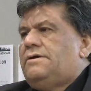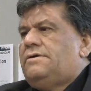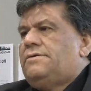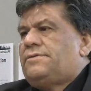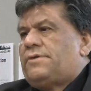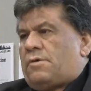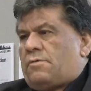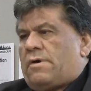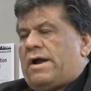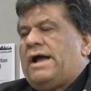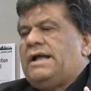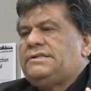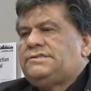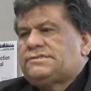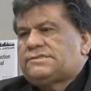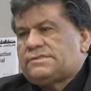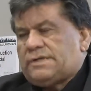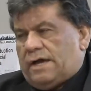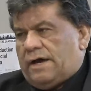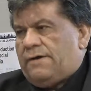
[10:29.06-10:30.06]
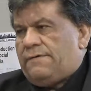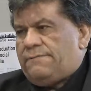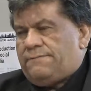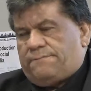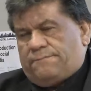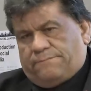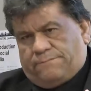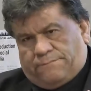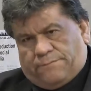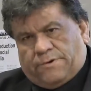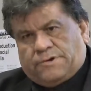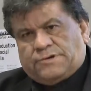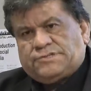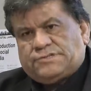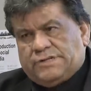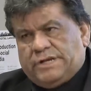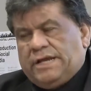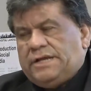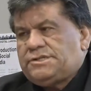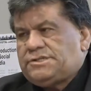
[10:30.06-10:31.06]
the rights of
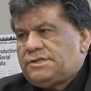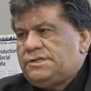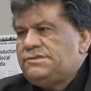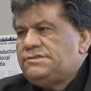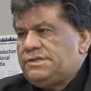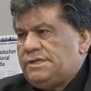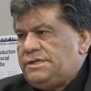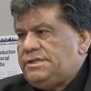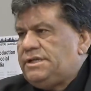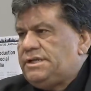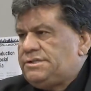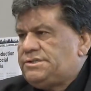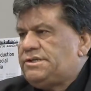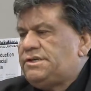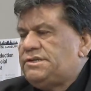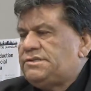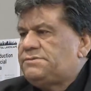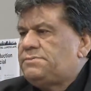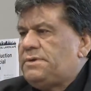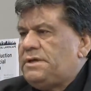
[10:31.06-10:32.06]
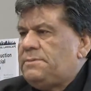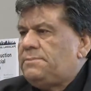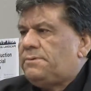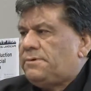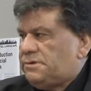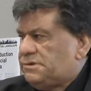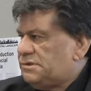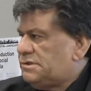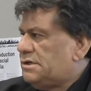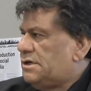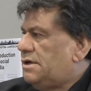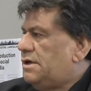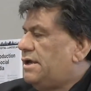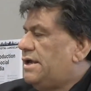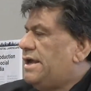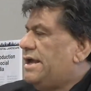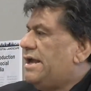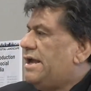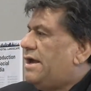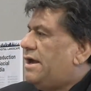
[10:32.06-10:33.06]
First Nations, Indigenous peoples
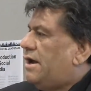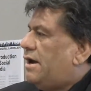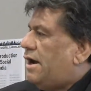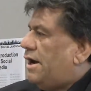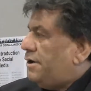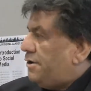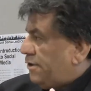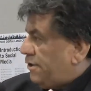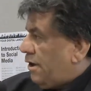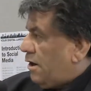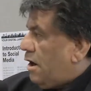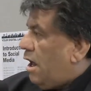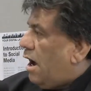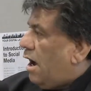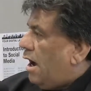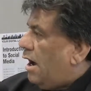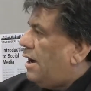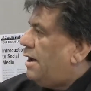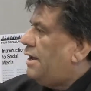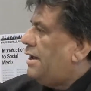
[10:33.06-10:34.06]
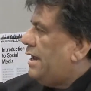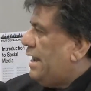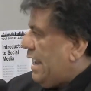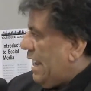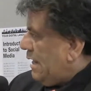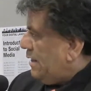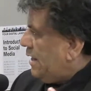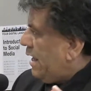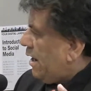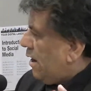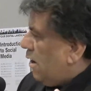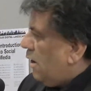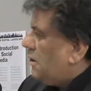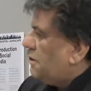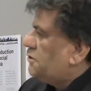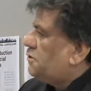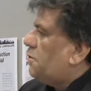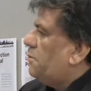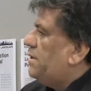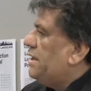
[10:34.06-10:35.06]
under the law, and they
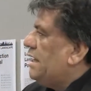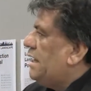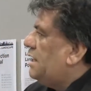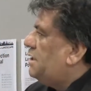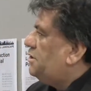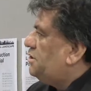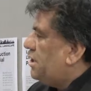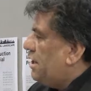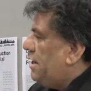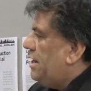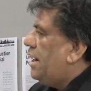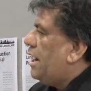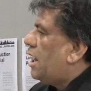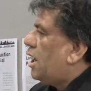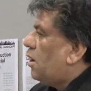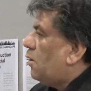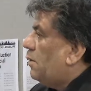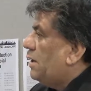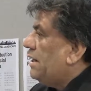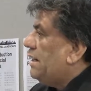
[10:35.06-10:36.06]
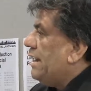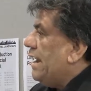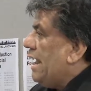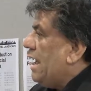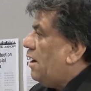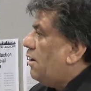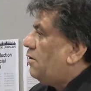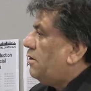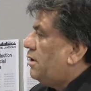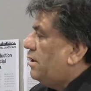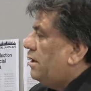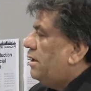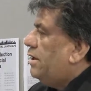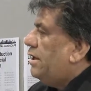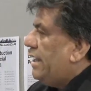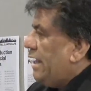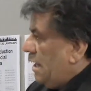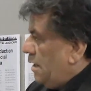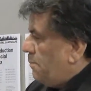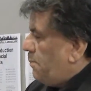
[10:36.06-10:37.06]
also begin to narrow it down
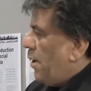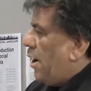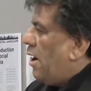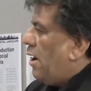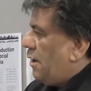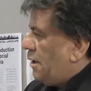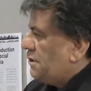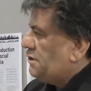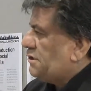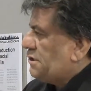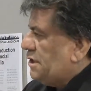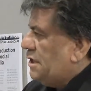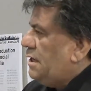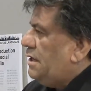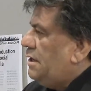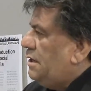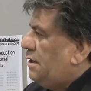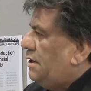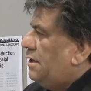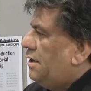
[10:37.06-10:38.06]
in policy